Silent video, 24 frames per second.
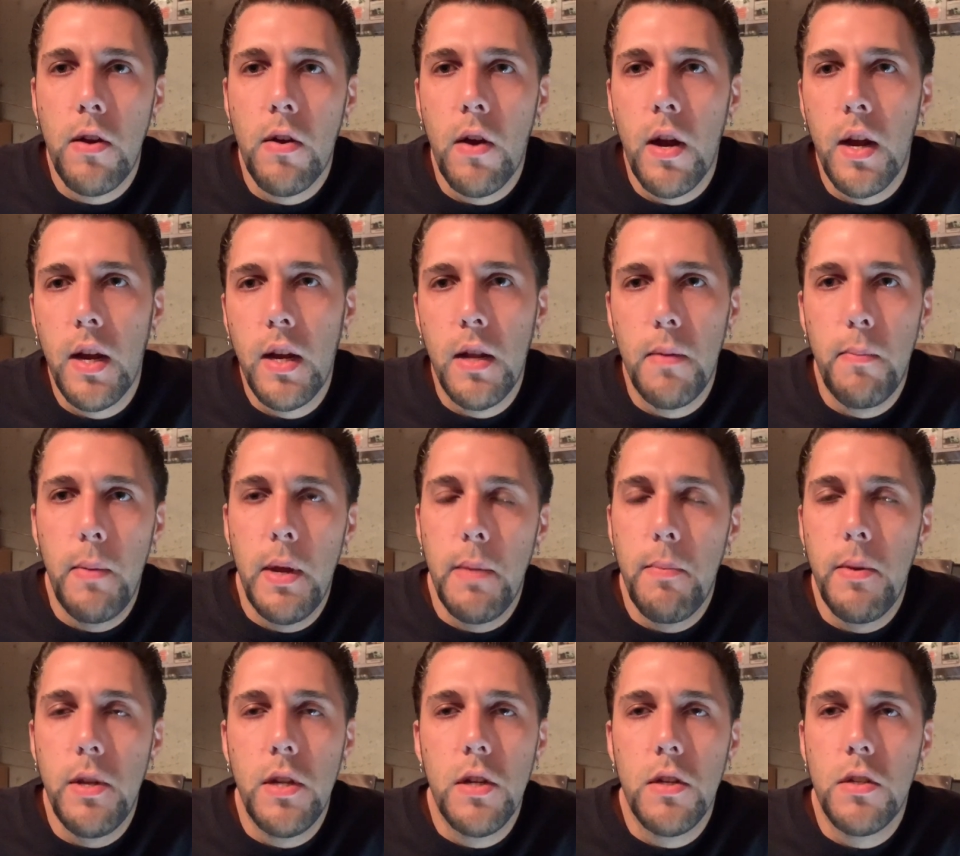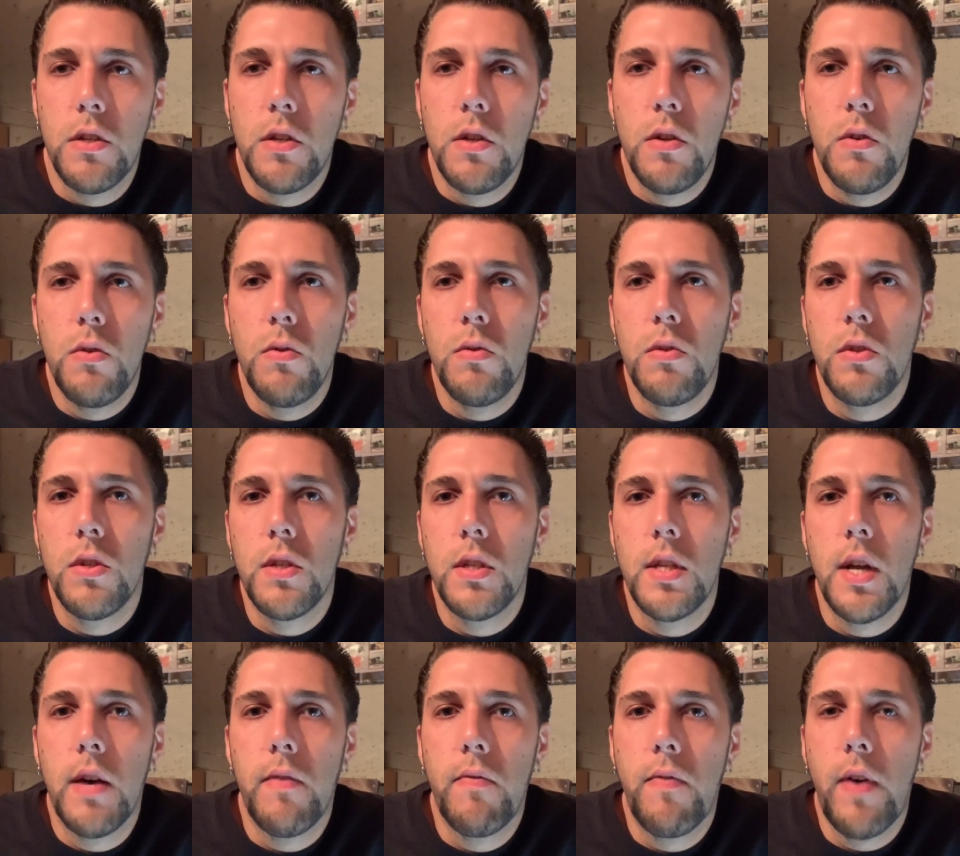or I can maybe just use
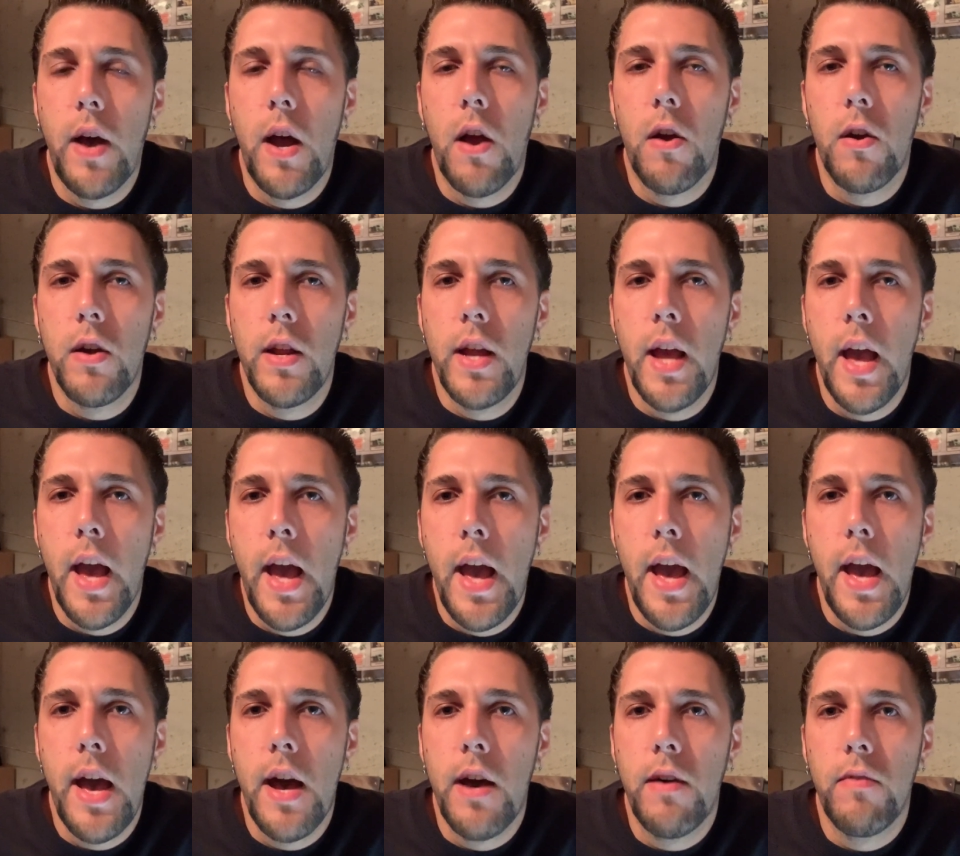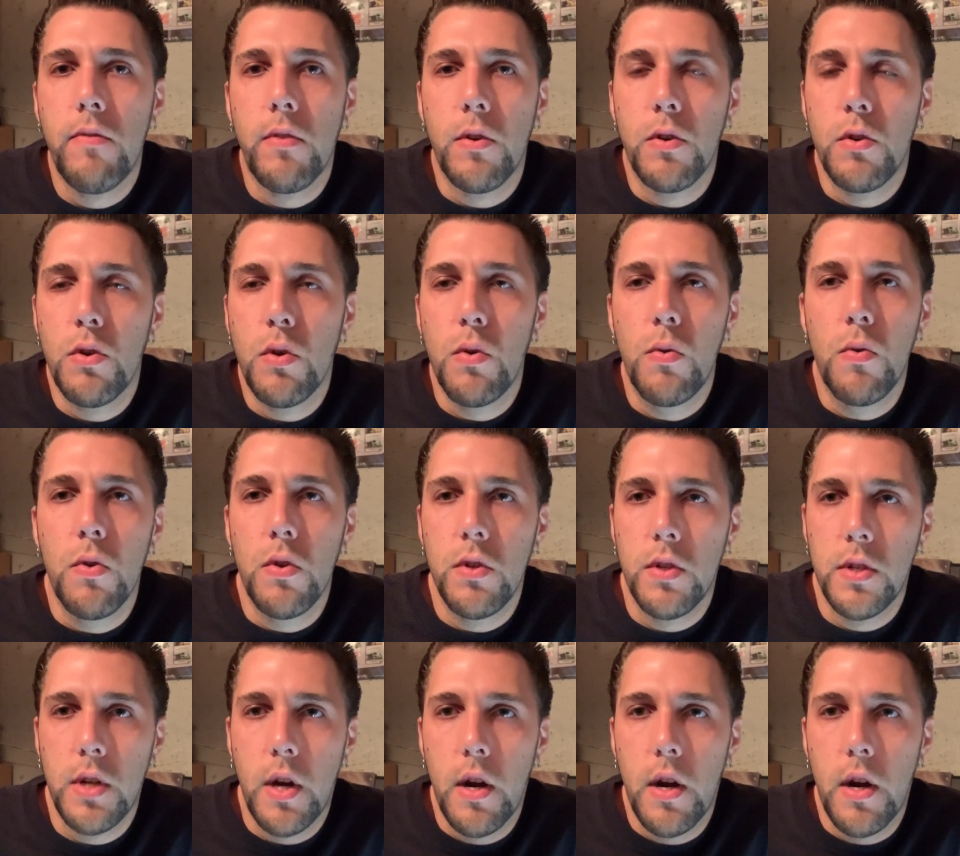stuff I already have or tools I